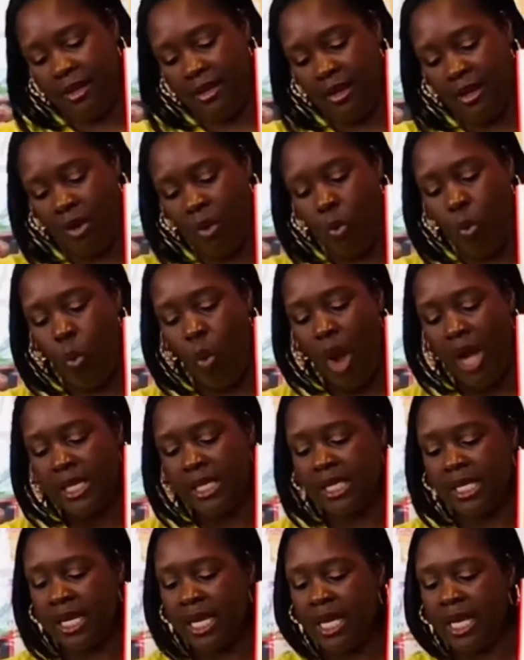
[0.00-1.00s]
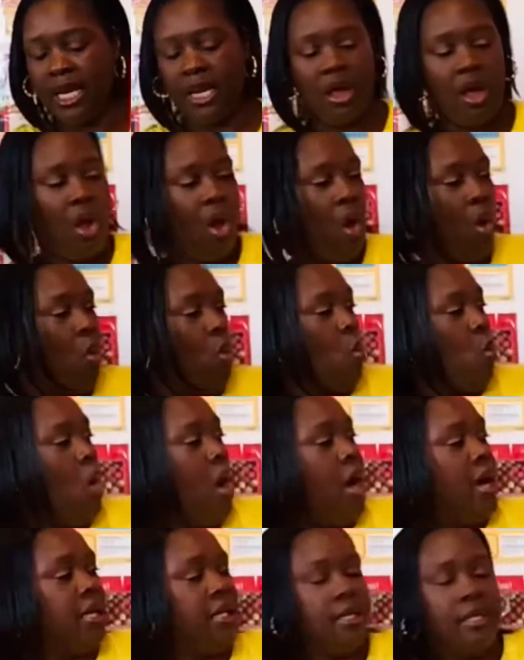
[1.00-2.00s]
What did
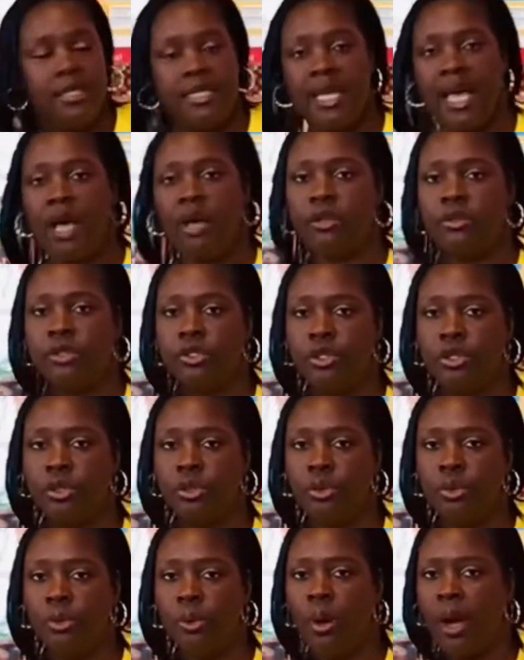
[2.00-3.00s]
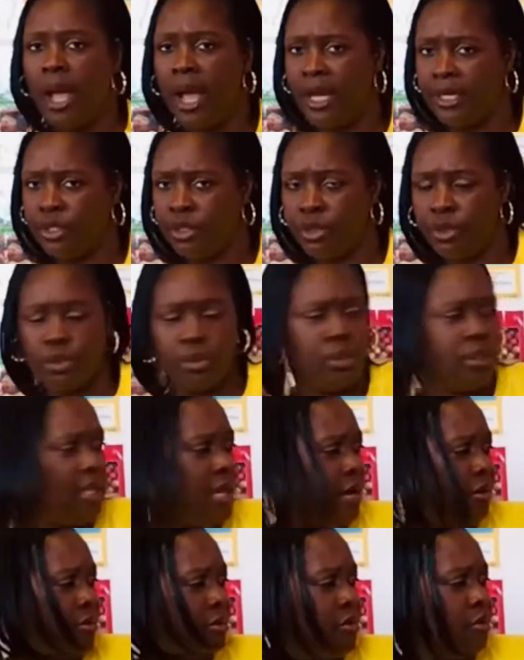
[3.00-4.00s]
1 tell 2 and 2 tell
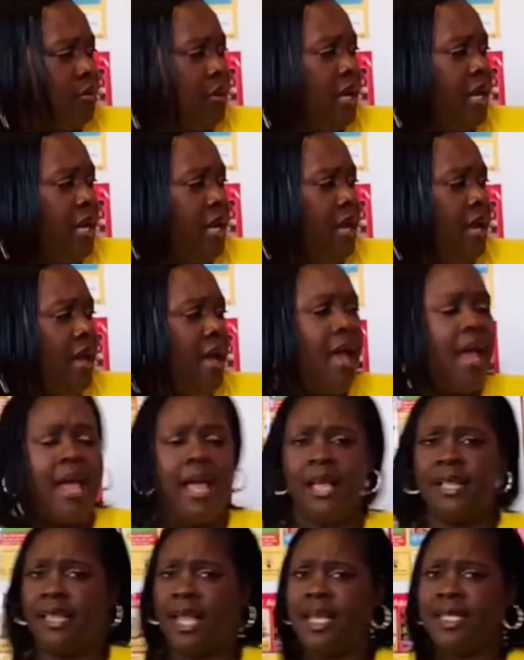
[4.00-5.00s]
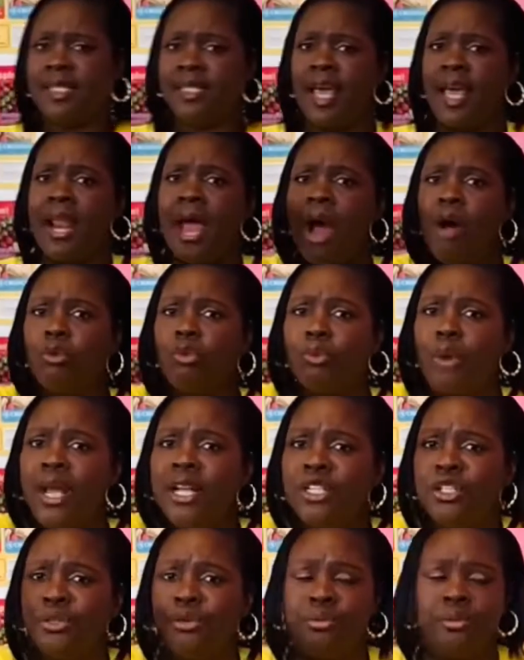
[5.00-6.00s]
3? They said, I'll race you
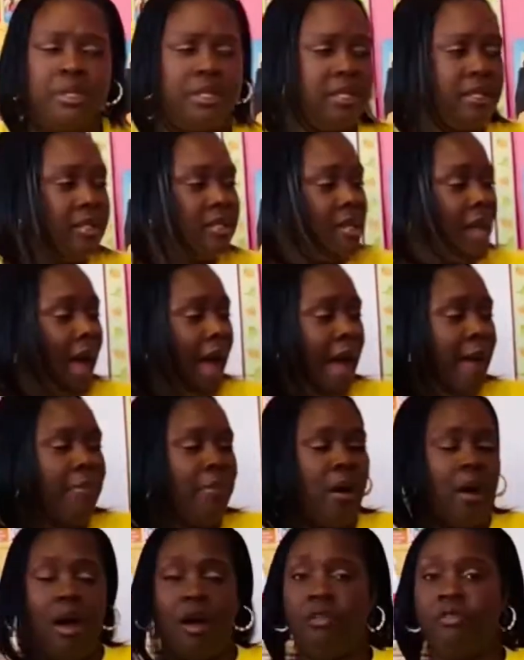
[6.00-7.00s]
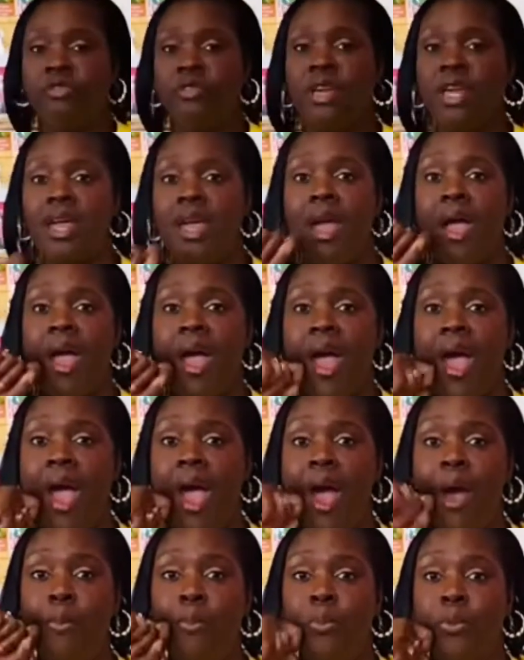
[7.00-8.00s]
to the top of the
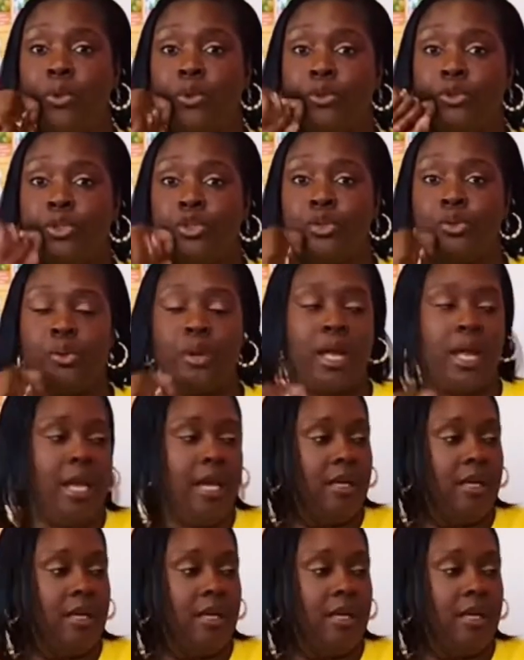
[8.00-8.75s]
apple tree.